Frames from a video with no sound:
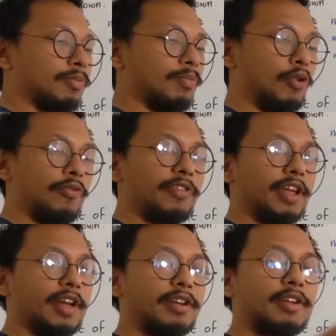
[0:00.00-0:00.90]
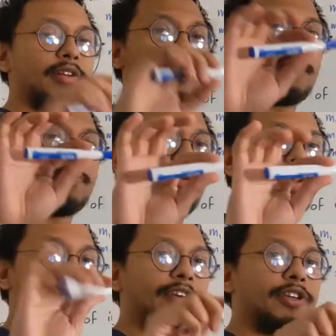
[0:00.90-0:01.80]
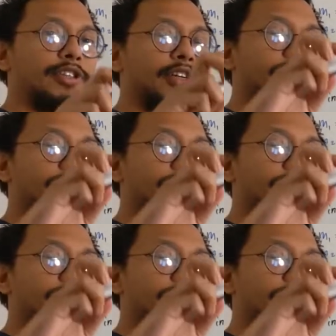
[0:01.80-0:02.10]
proof that moment of inertia